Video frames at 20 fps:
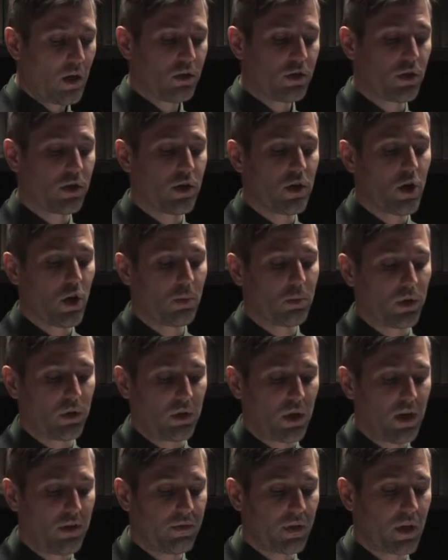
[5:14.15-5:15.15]
To the noble
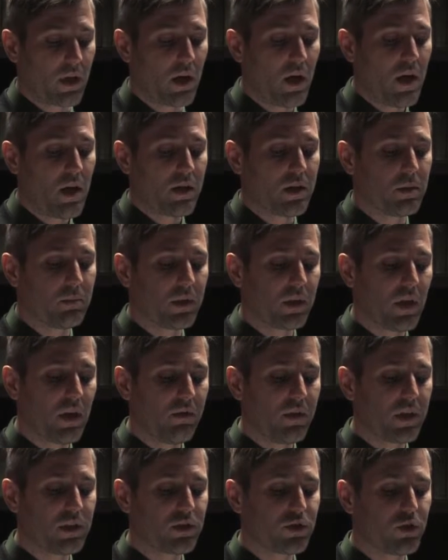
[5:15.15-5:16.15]
lover, the
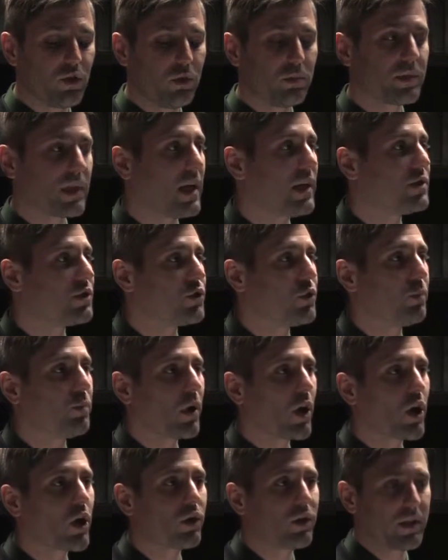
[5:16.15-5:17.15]
beloved assumes a
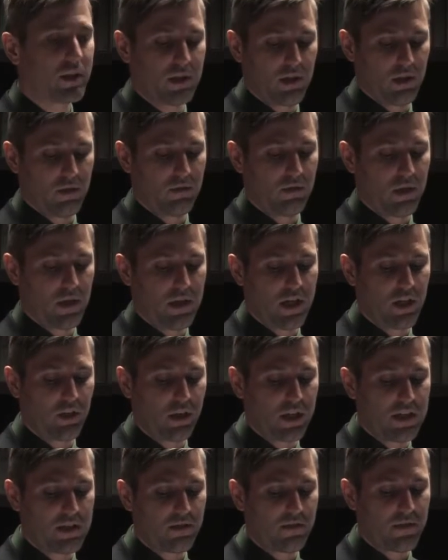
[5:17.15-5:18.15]
superlative,
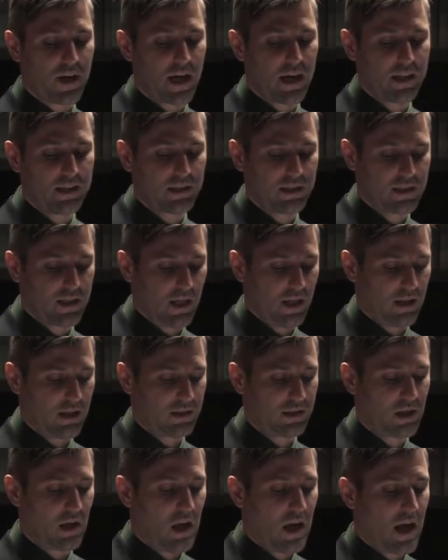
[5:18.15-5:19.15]
nearly divine
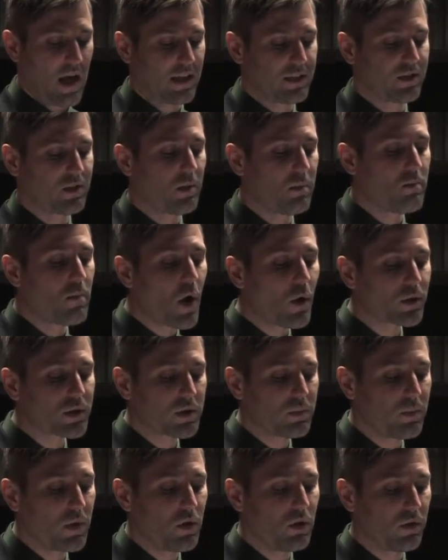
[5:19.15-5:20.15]
status as the
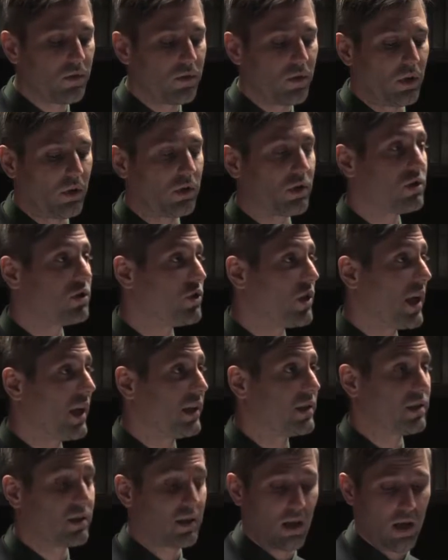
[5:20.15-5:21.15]
most beautiful,
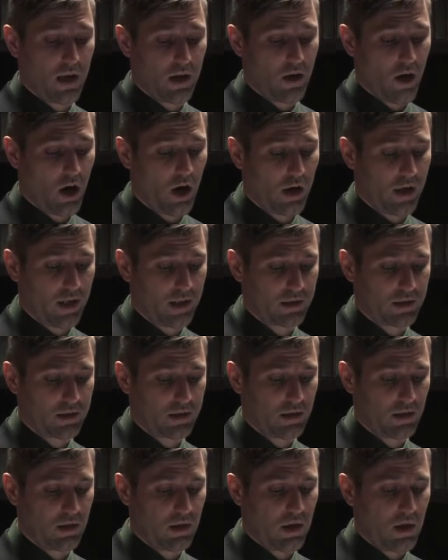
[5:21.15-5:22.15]
chaste, and
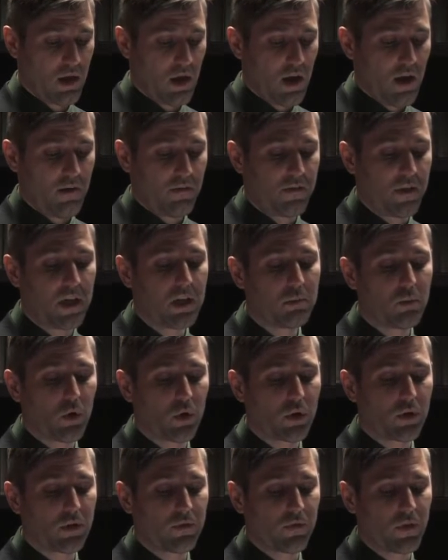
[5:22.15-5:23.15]
honest.
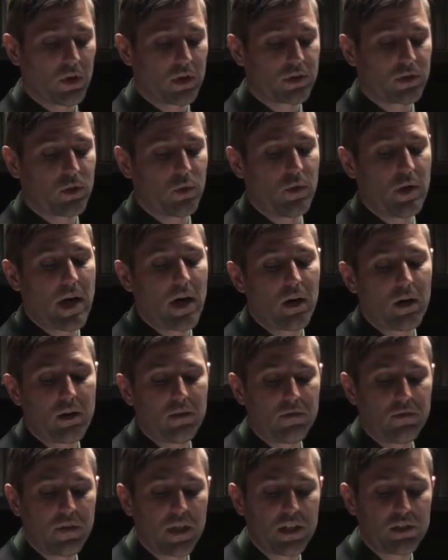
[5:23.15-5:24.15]
Fenimore refers to
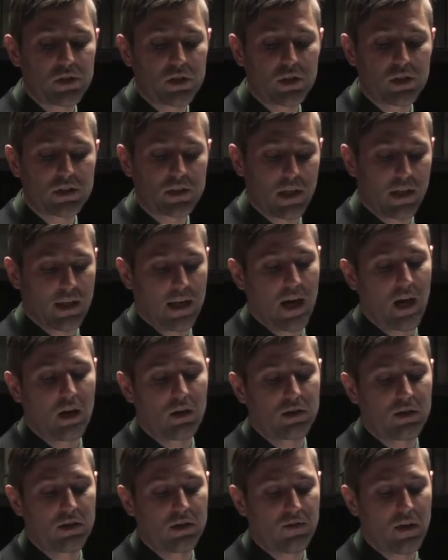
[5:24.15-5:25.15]
narrative features and
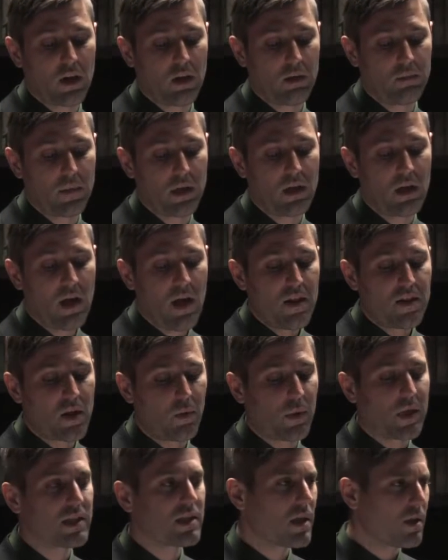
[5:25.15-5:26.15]
character development that
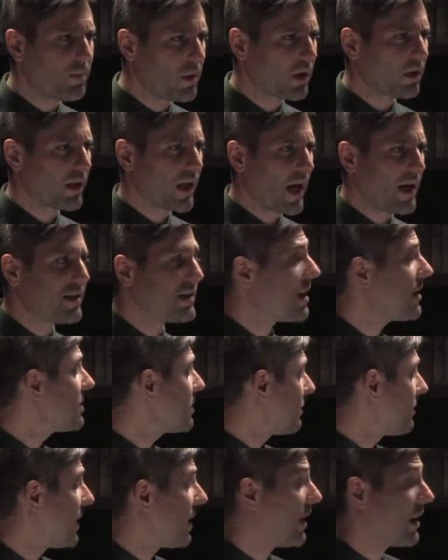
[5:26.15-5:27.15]
we typically
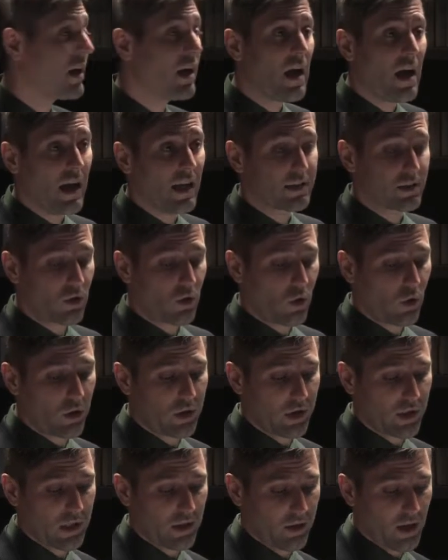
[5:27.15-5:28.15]
identify as
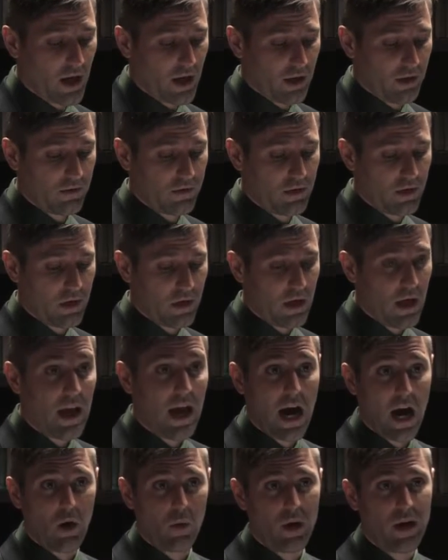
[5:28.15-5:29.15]
courtly love.
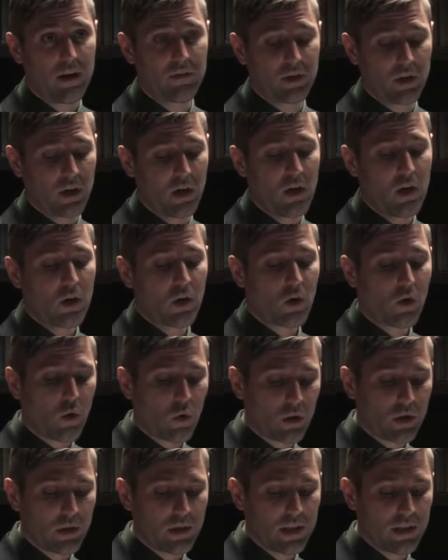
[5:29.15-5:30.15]
However,
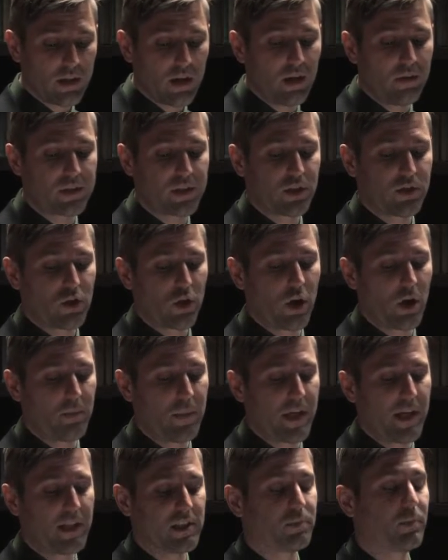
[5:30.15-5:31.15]
courtly love is a term
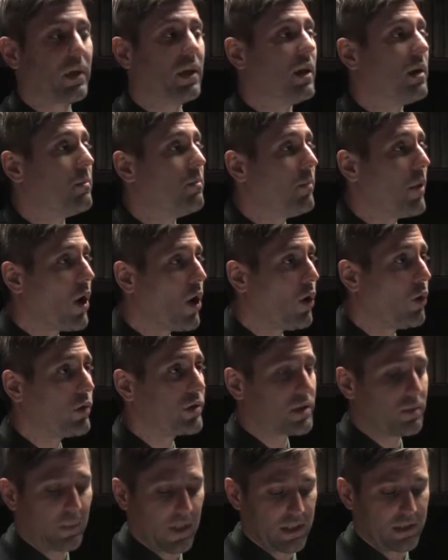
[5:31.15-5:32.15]
that has been
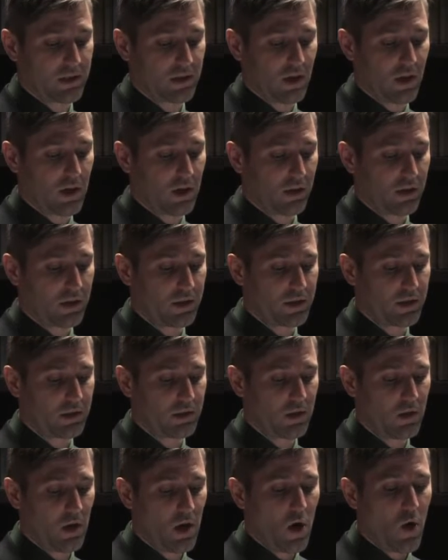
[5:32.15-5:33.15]
imposed by scholars.
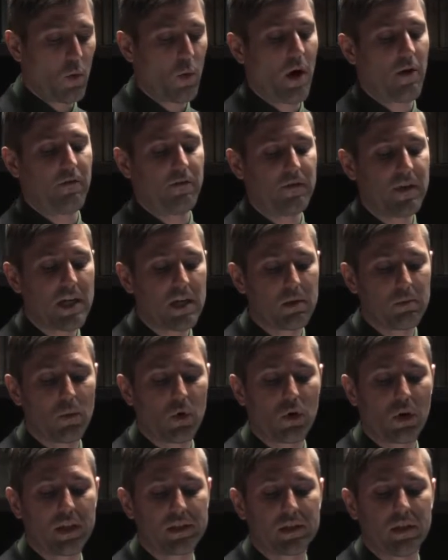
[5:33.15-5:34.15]
While
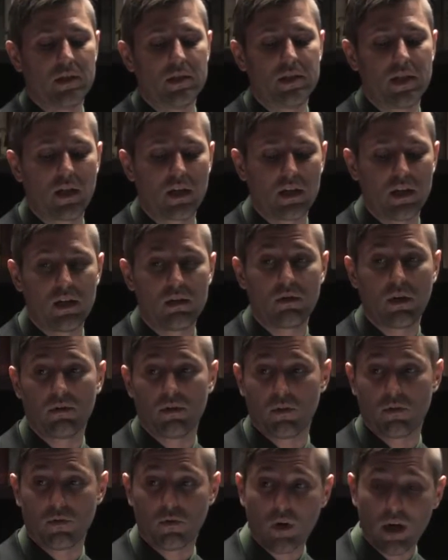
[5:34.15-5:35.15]
Fenimore is indicative of
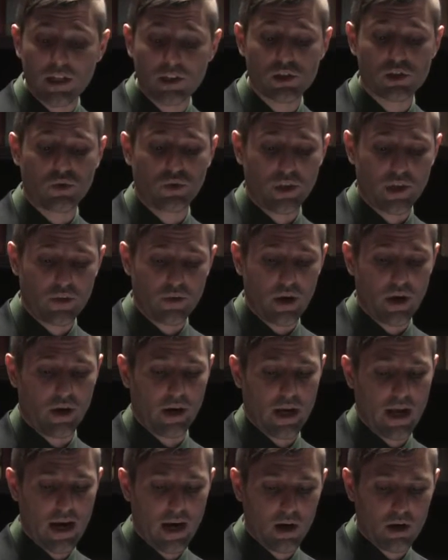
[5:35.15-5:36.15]
a French
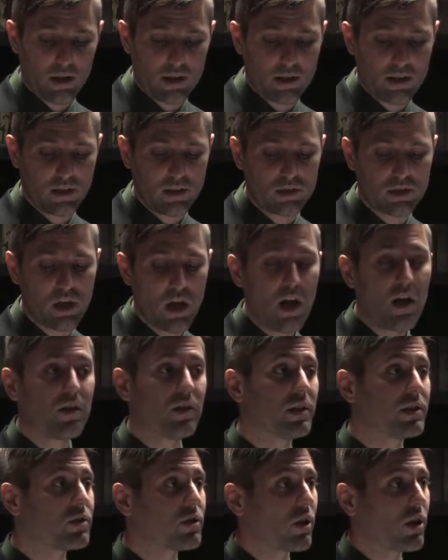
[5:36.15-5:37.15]
literary heritage,
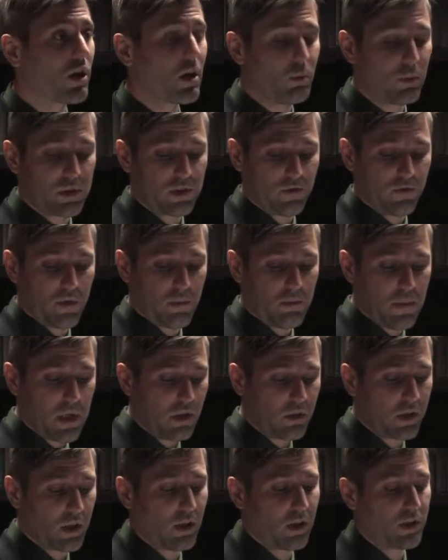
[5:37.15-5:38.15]
this term was
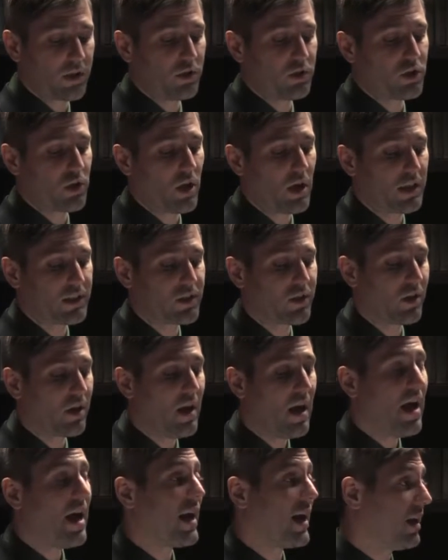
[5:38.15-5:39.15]
familiar to Chaucer
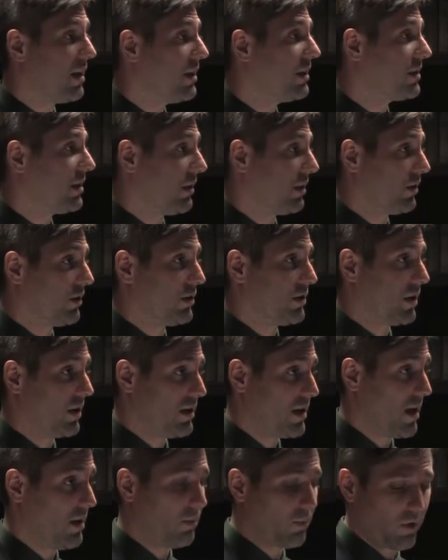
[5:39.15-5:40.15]
and his English
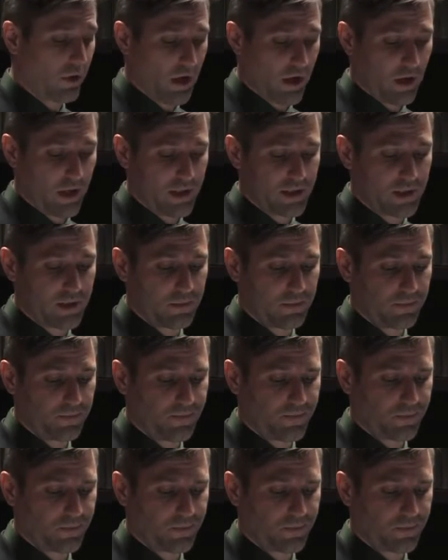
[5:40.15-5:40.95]
contemporaries.